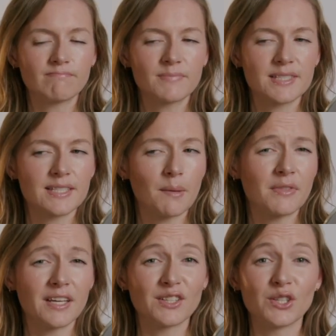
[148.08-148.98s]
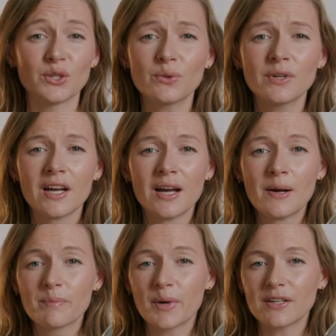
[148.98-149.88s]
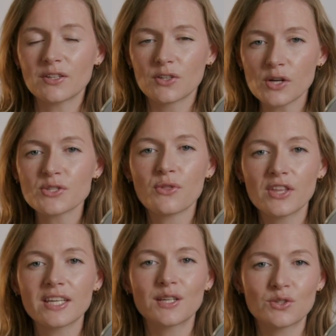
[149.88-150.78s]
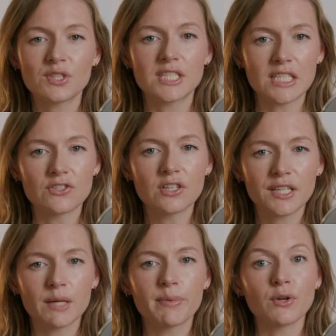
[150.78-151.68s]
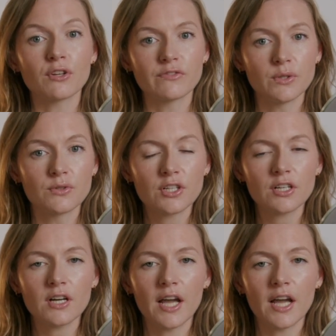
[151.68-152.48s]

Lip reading: something new, but you're also thinking strategically about your future